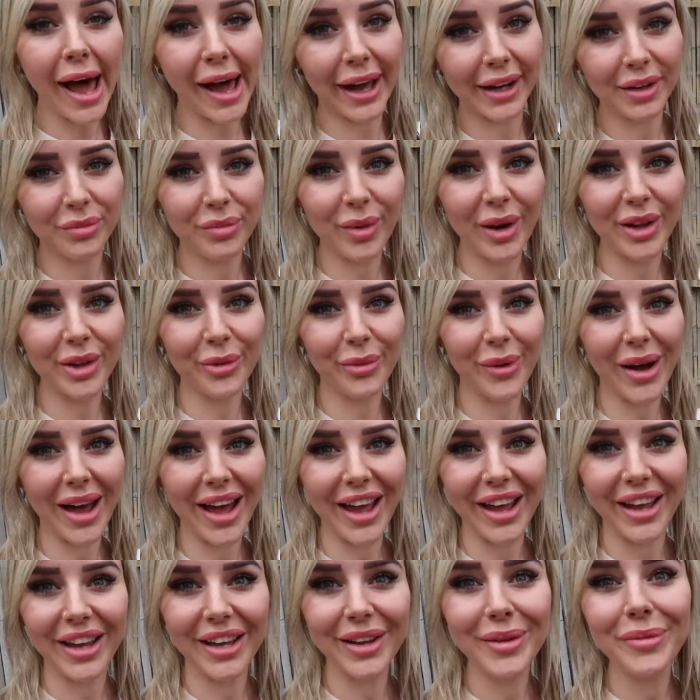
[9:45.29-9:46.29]
And by the
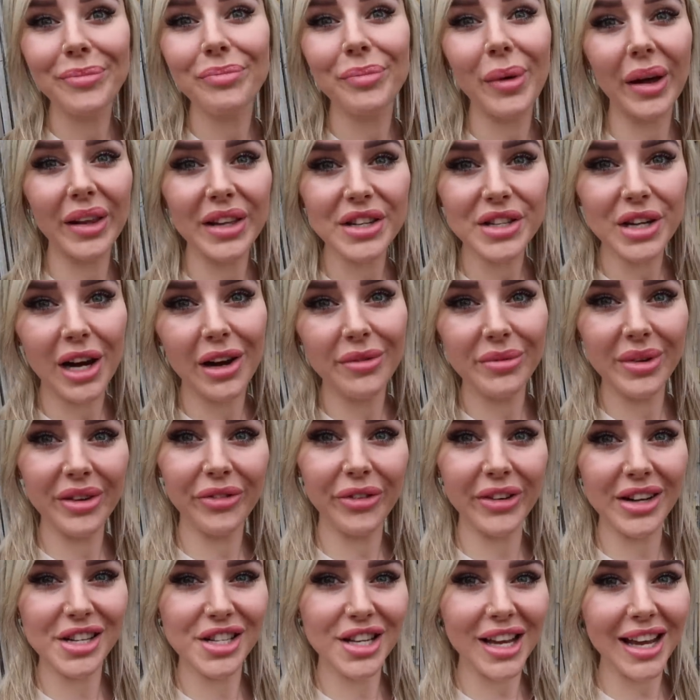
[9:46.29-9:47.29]
way, by the time we
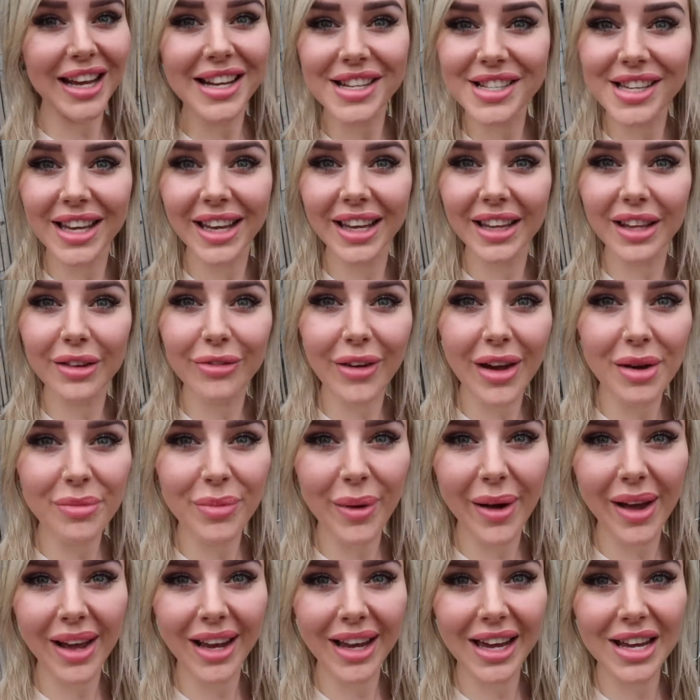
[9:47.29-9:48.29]
finished eating at the
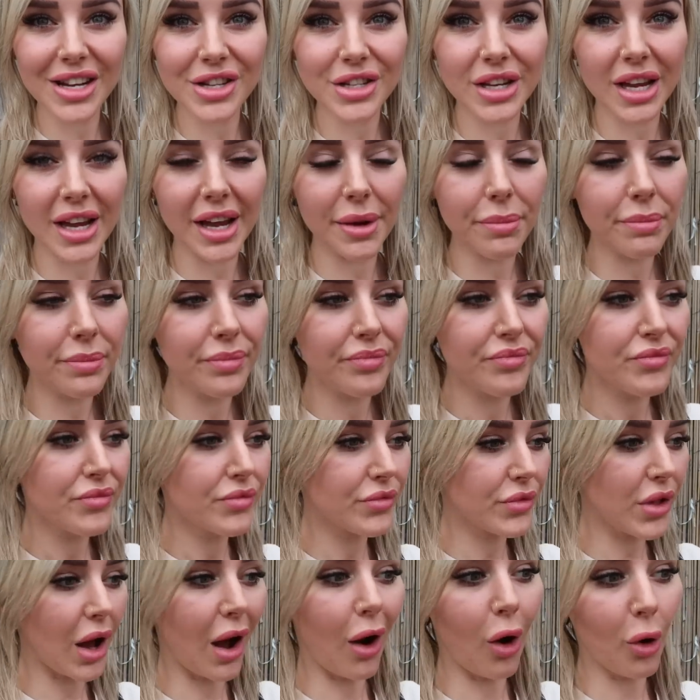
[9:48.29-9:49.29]
Vampire Kitchen,
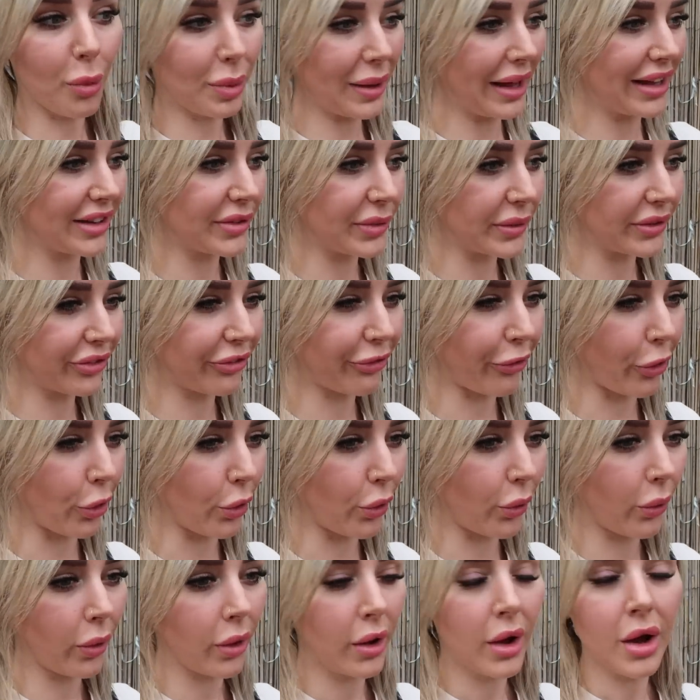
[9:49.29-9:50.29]
the whole place was
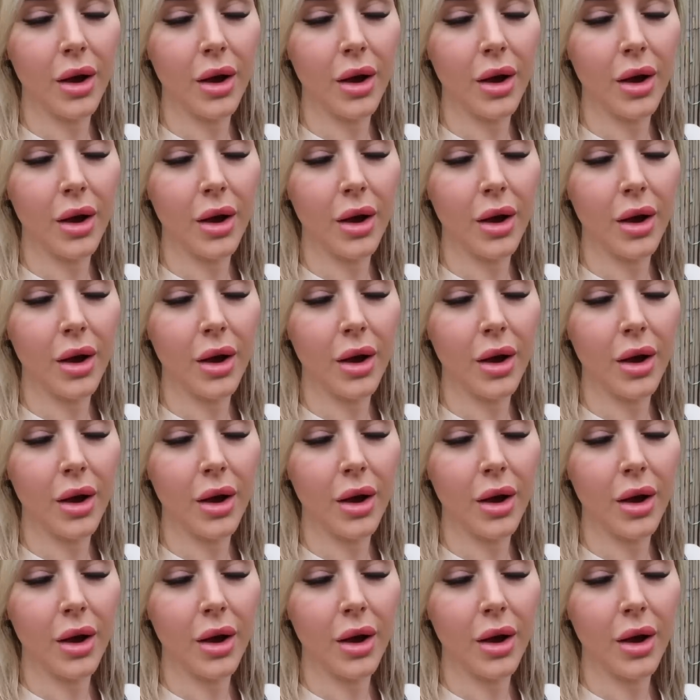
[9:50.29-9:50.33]
full.